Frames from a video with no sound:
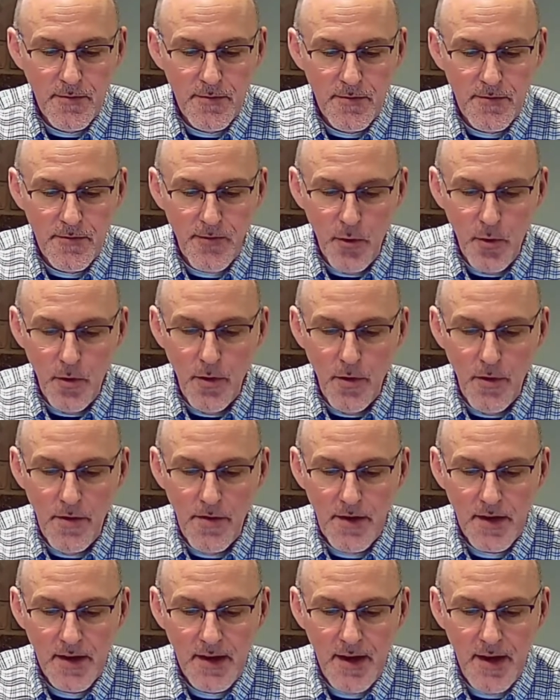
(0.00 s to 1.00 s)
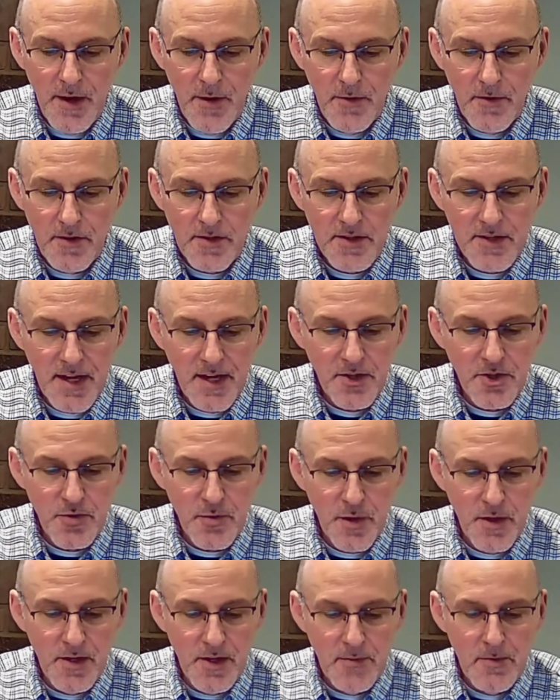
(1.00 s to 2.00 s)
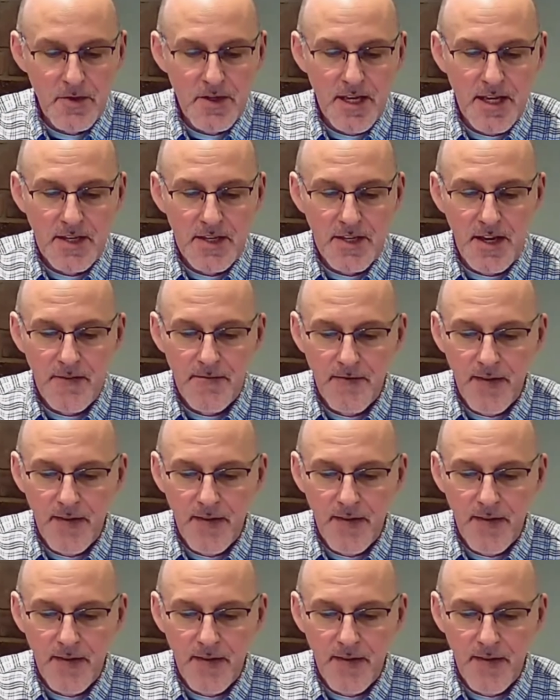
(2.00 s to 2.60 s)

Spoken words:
for the care of the sanctuary, Numbers 18,